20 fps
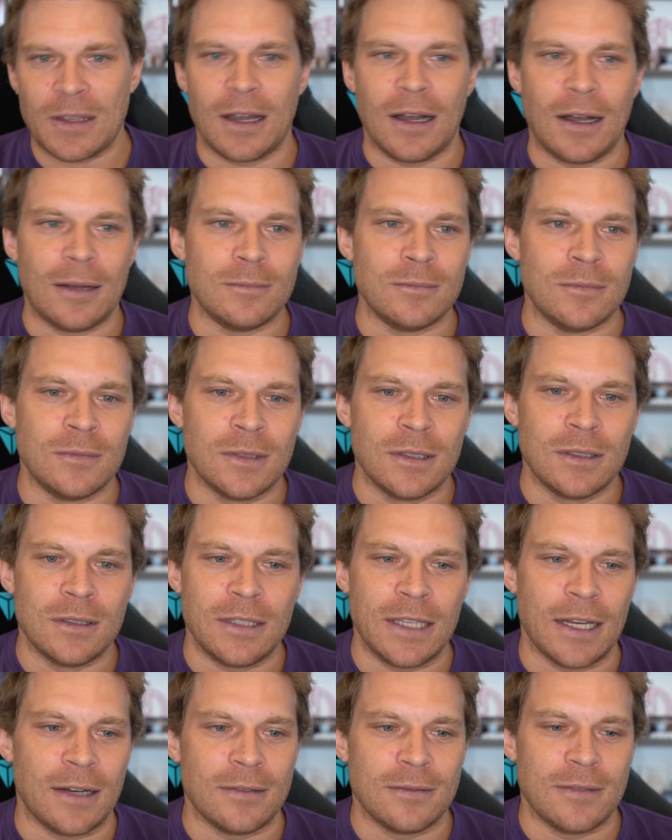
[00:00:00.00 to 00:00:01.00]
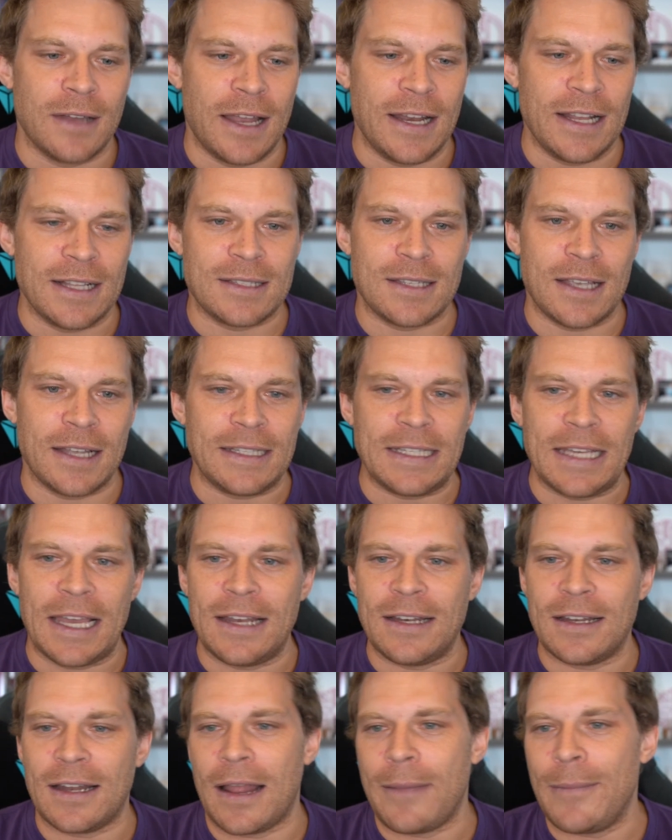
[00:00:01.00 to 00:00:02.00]
Yeah, and it's at the
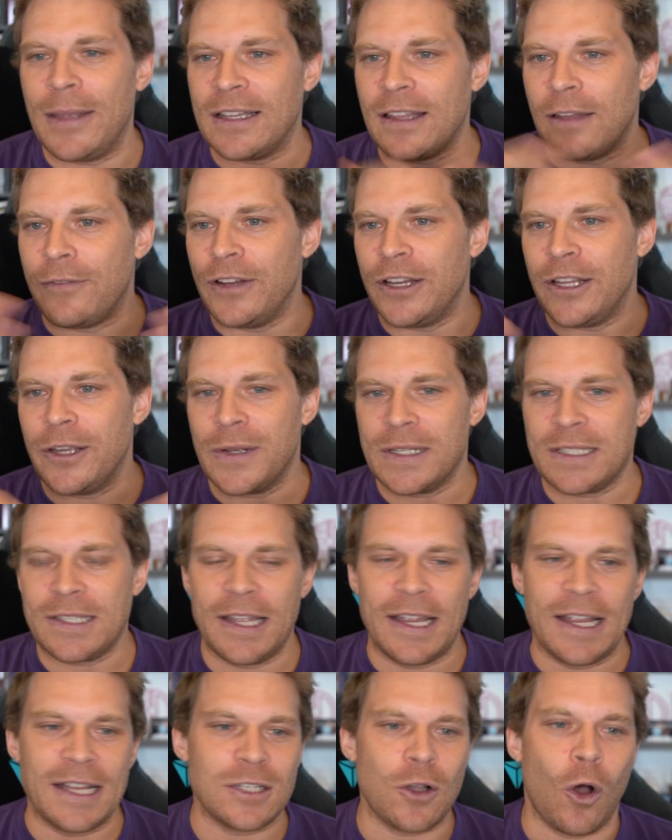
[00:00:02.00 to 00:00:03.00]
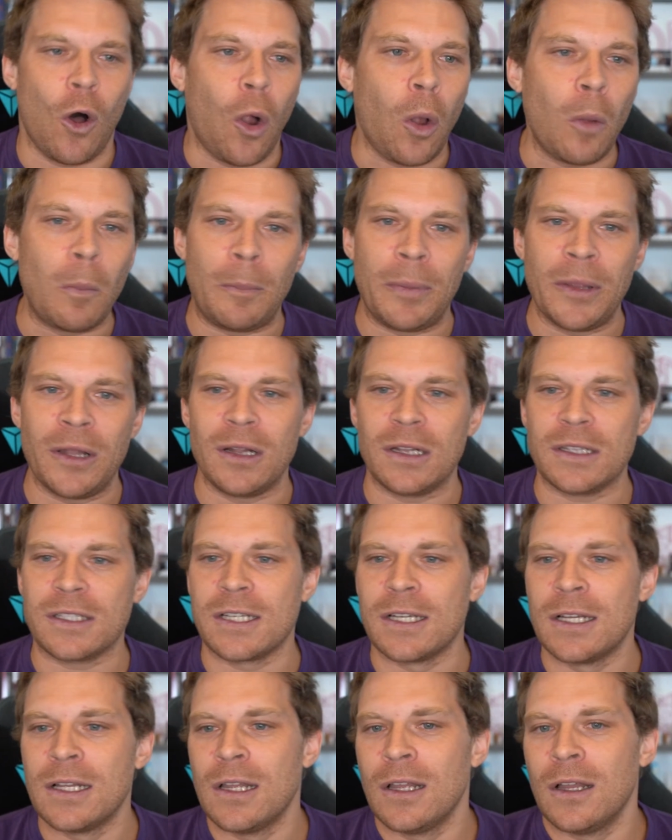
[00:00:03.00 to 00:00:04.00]
end, and I made that video yesterday. It's all
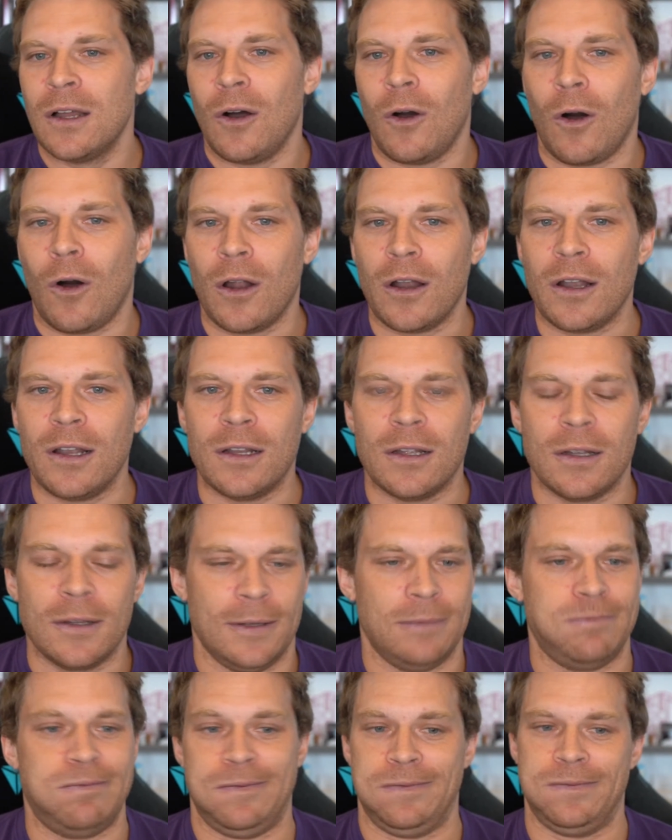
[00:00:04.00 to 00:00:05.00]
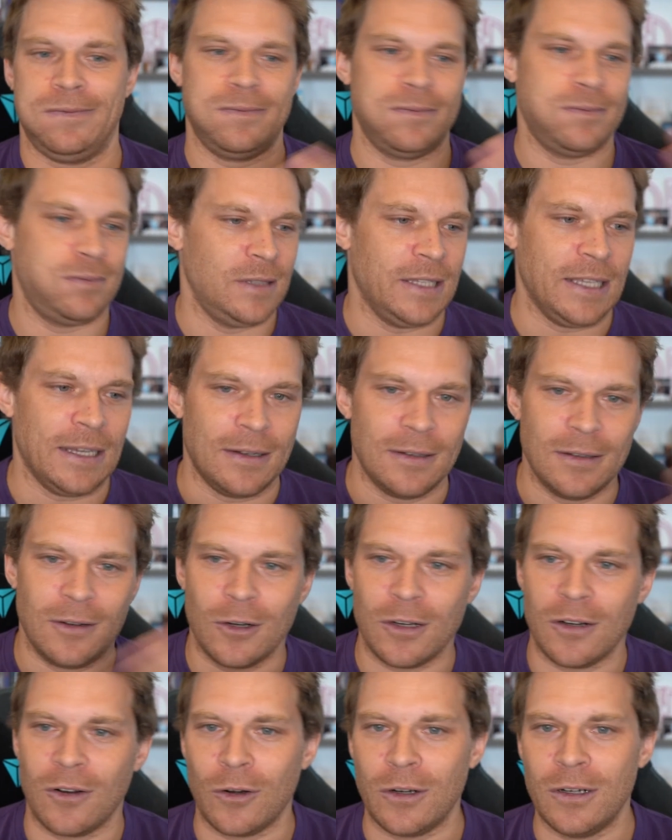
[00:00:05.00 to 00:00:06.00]
built on, yeah,
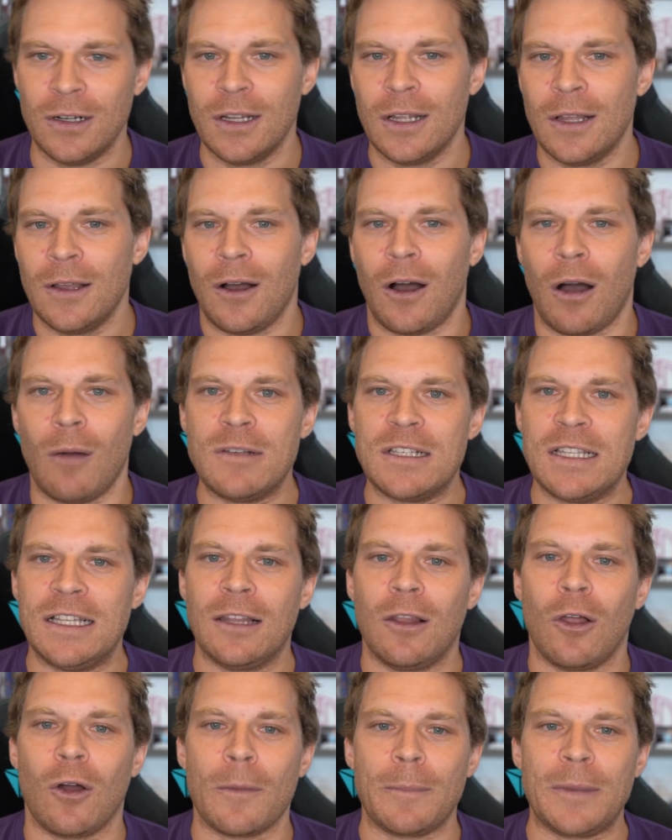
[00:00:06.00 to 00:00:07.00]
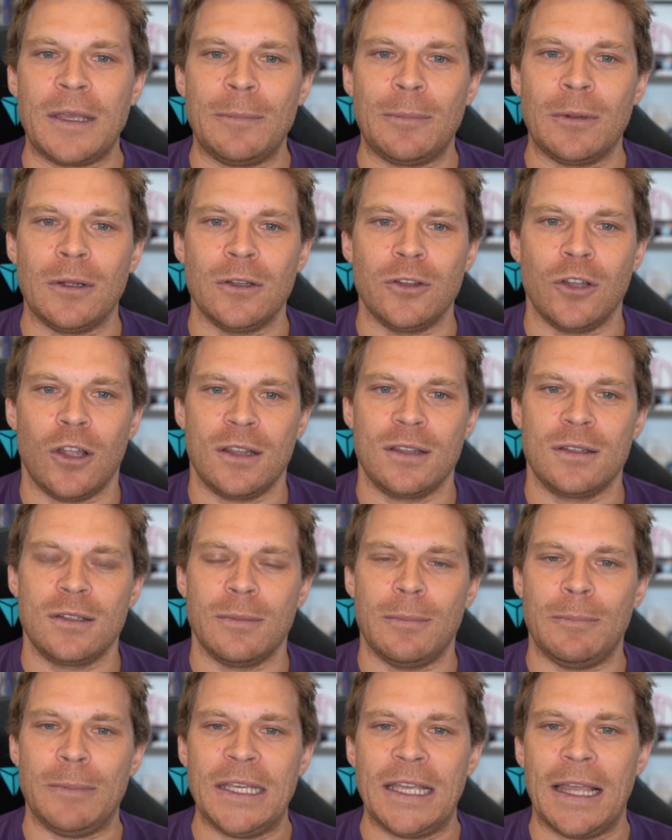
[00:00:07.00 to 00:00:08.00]
on obviously a lot of people
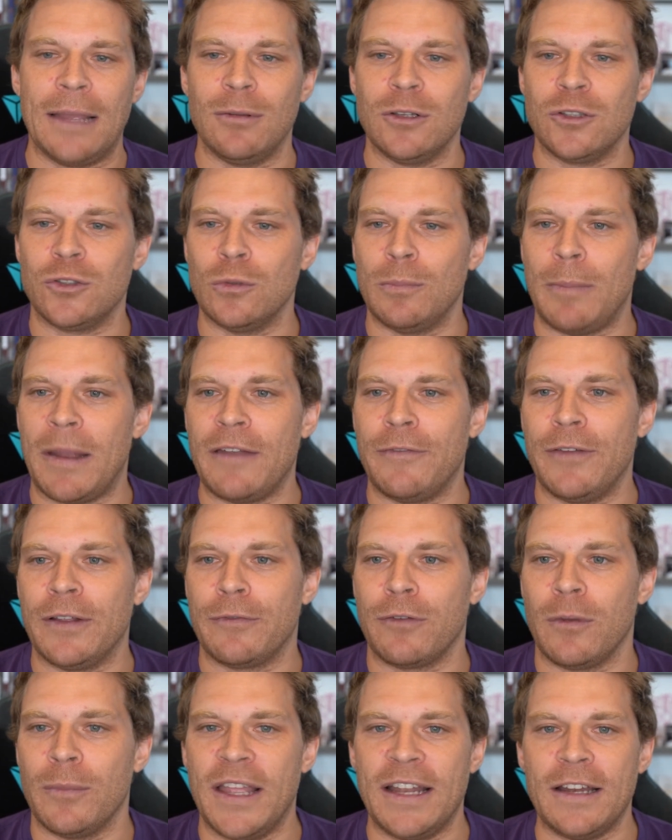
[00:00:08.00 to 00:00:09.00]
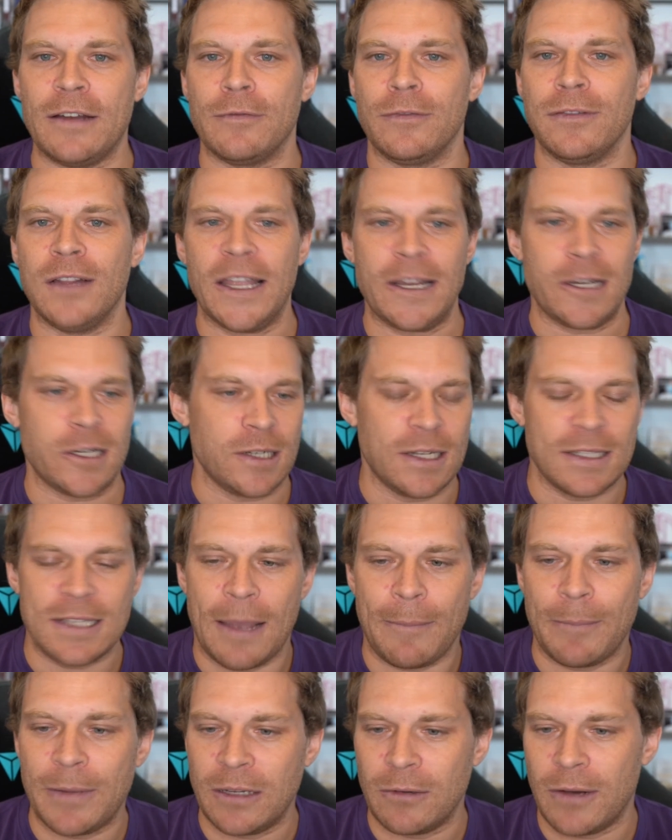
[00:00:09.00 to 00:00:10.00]
not being able to benefit from that inflation that's
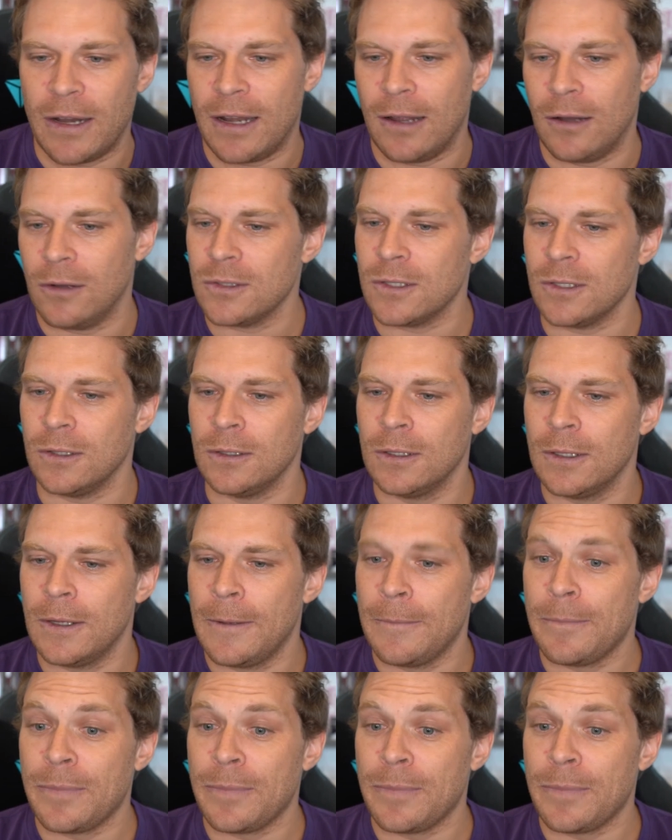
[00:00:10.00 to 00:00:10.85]
happening right now. So